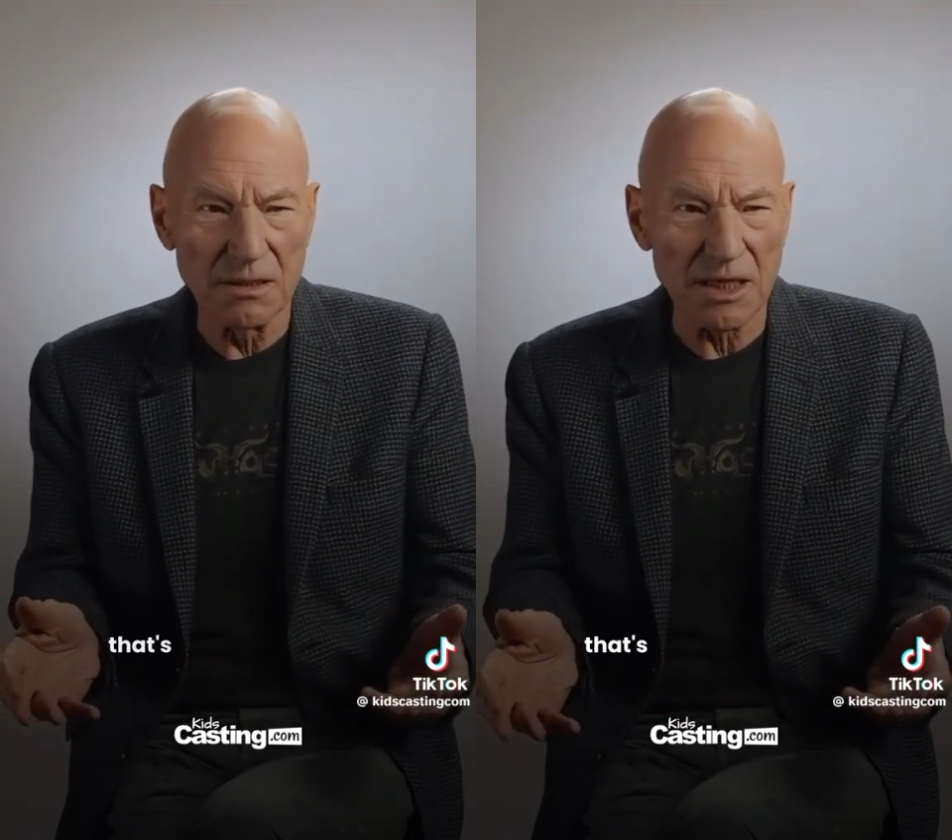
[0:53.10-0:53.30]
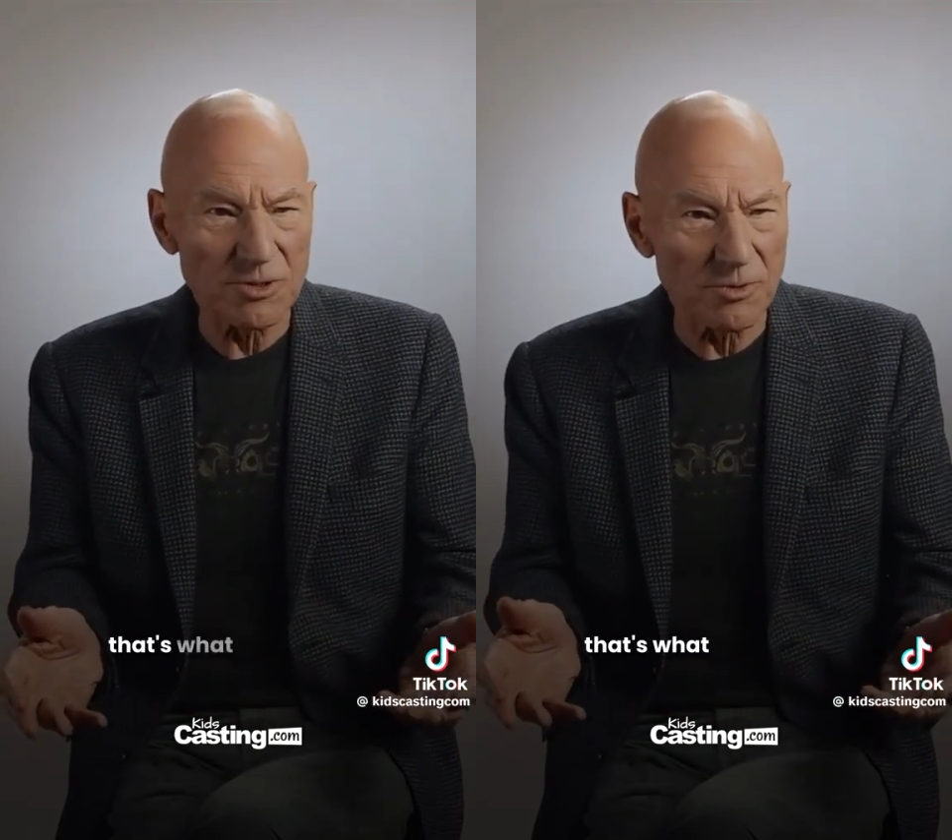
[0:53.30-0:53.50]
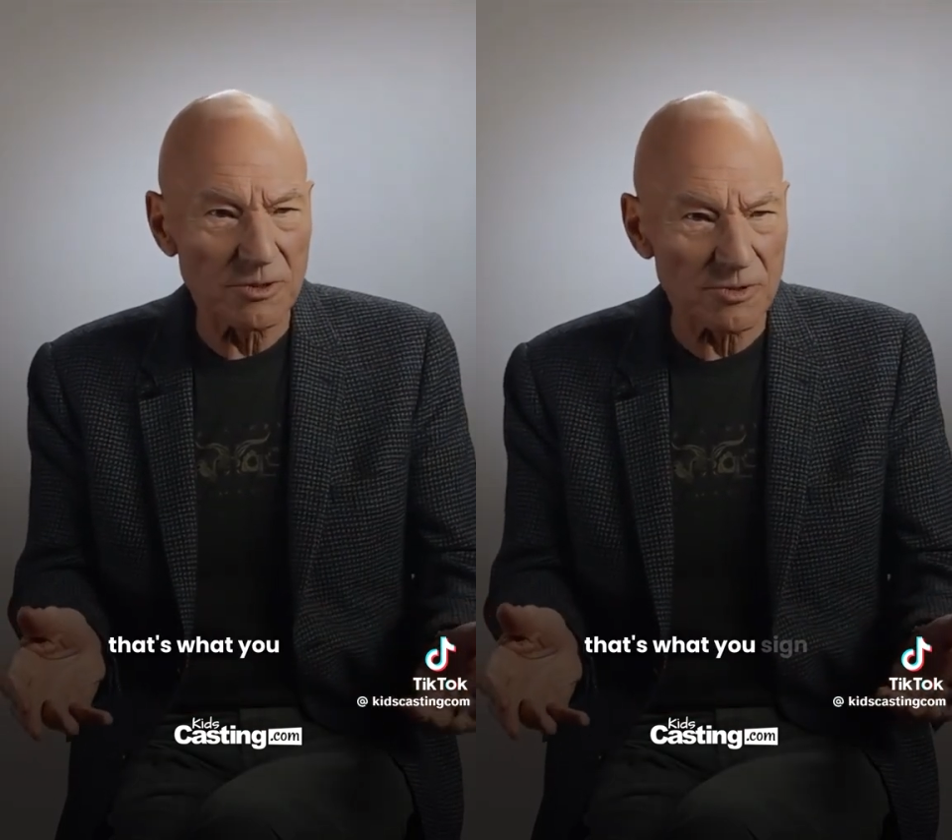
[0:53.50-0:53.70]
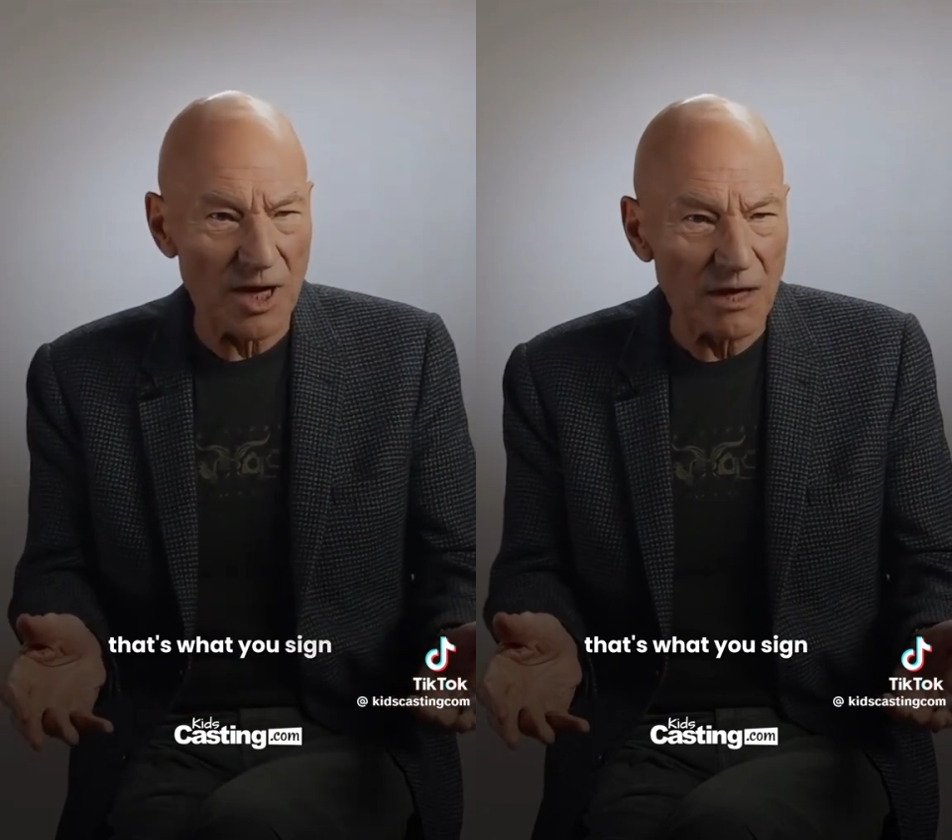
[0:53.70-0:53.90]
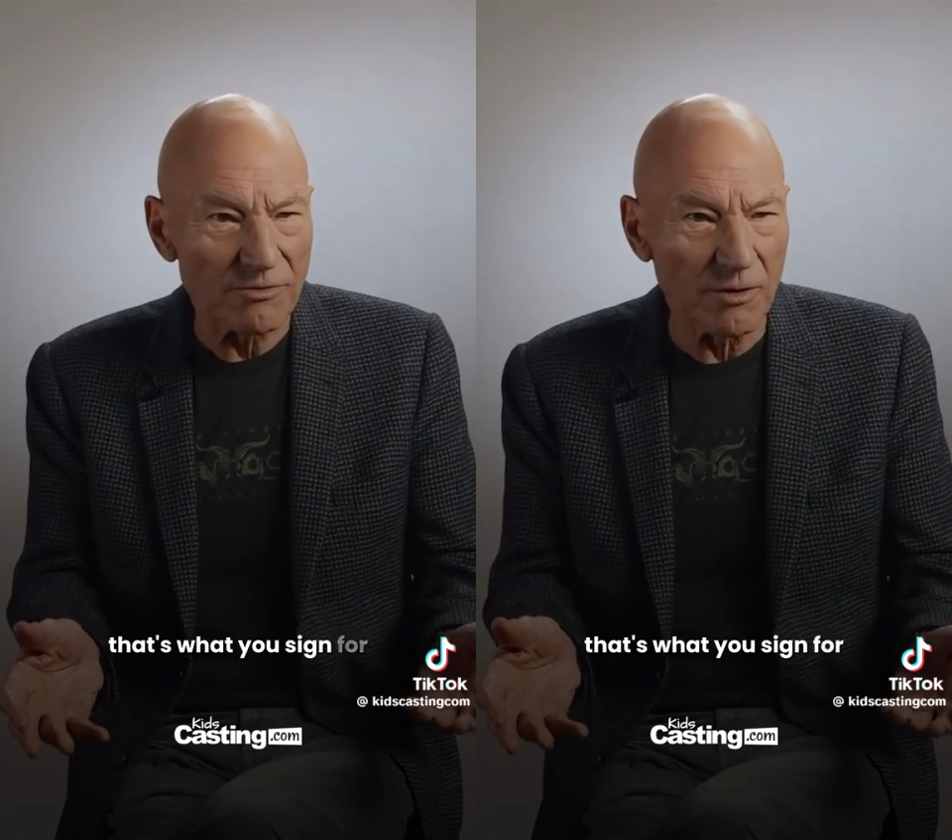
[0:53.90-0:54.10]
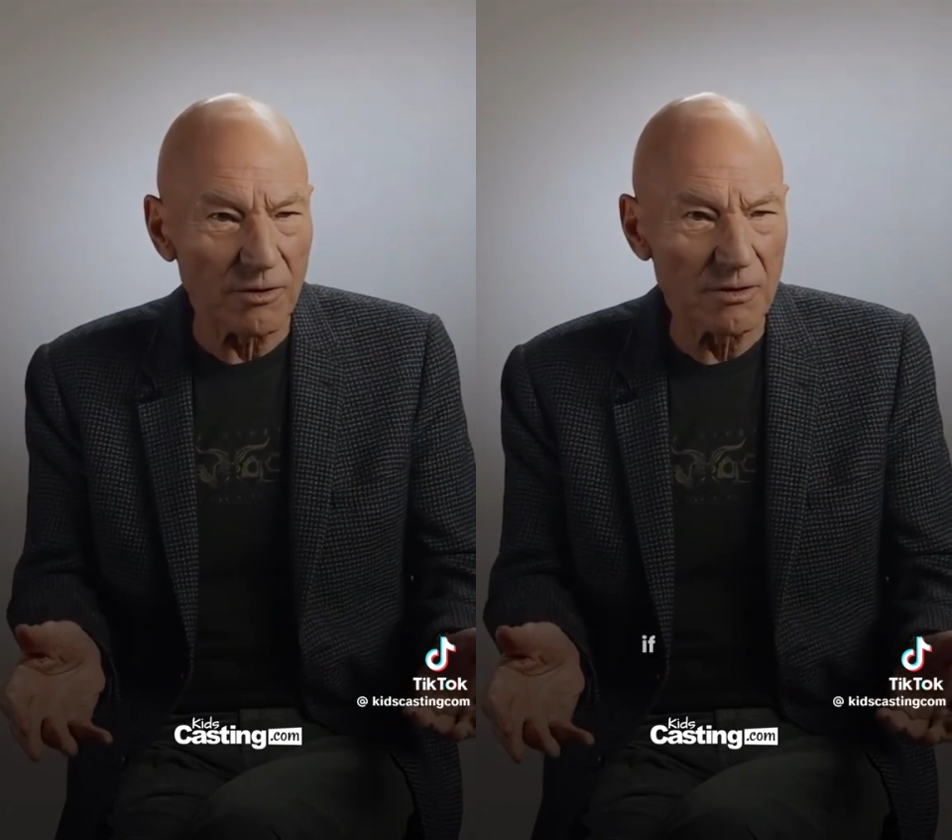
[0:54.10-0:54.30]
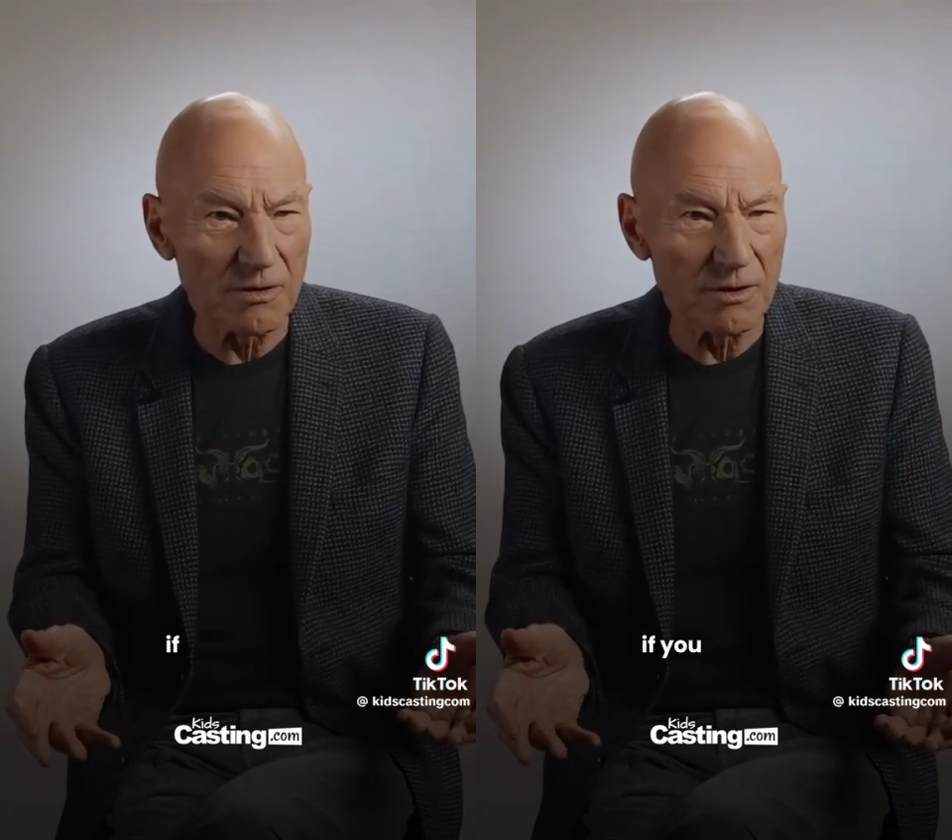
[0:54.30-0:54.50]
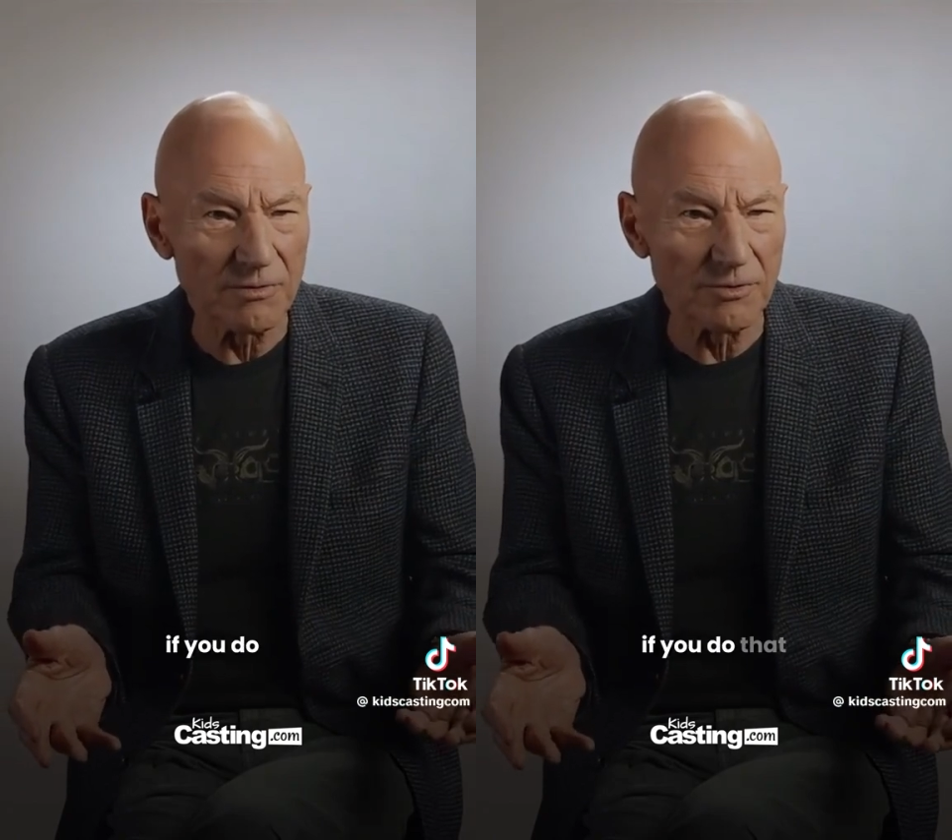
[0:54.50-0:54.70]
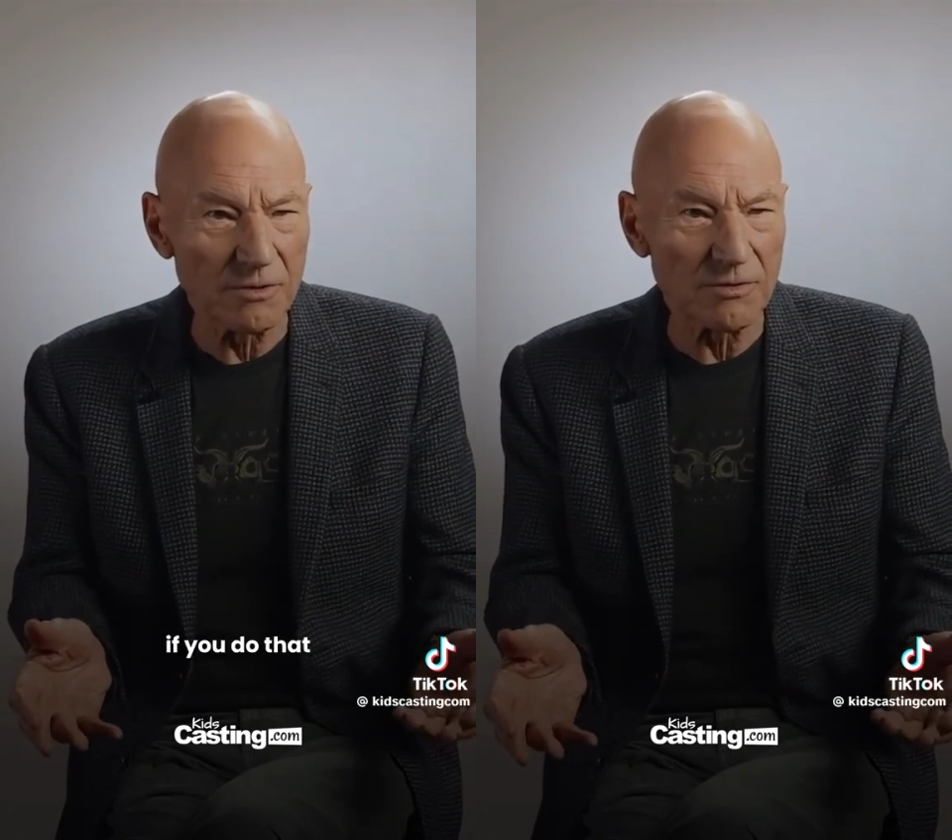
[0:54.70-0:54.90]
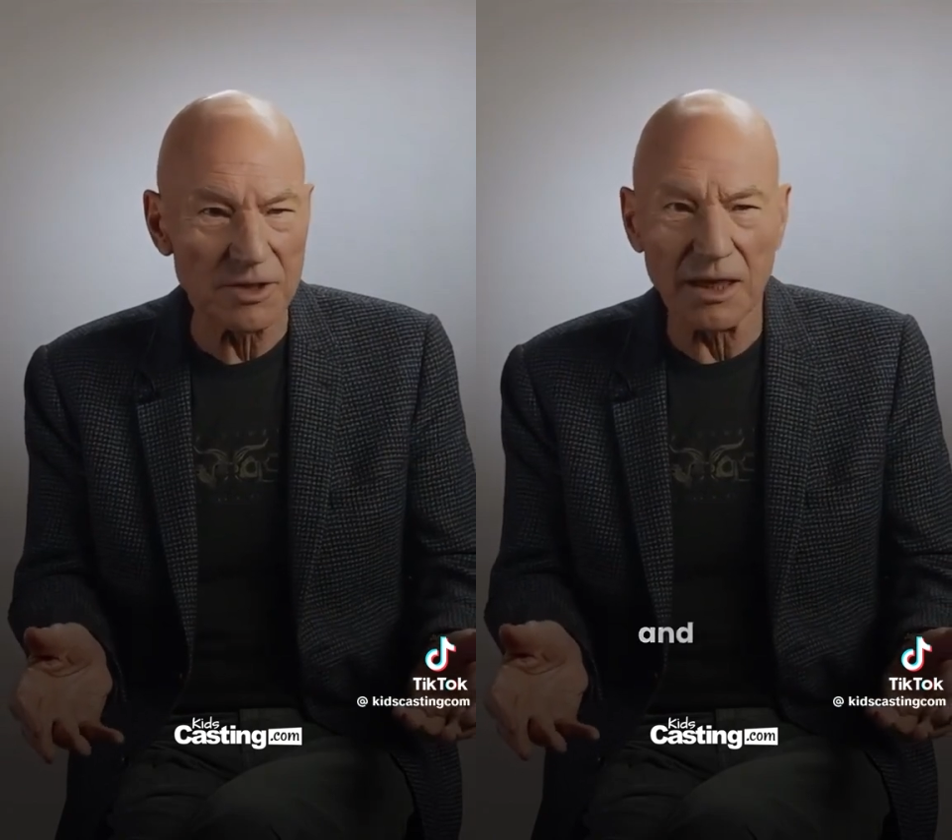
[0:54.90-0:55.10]
what you'll sign for if you
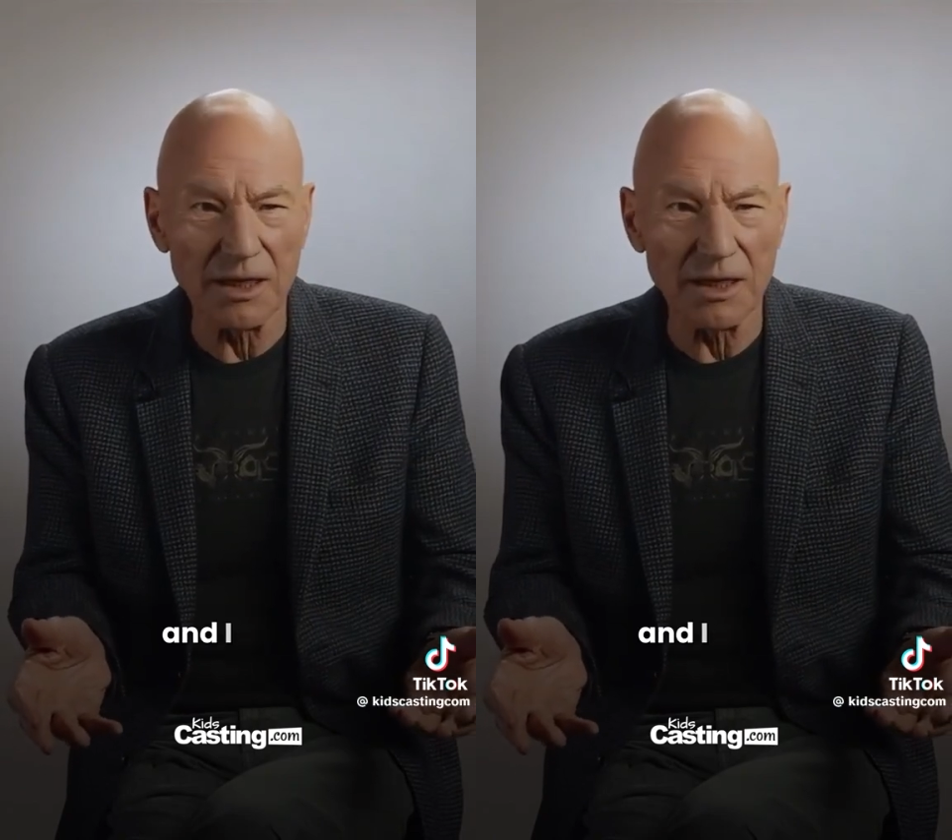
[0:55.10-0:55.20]
do that.